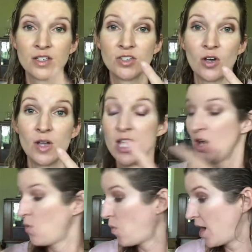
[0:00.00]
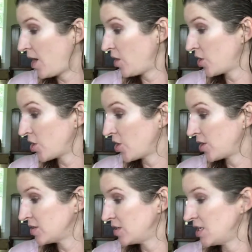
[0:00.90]
So while
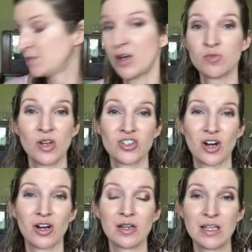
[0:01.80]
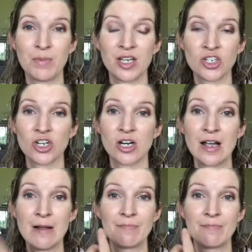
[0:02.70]
hers is much, much darker in the picture,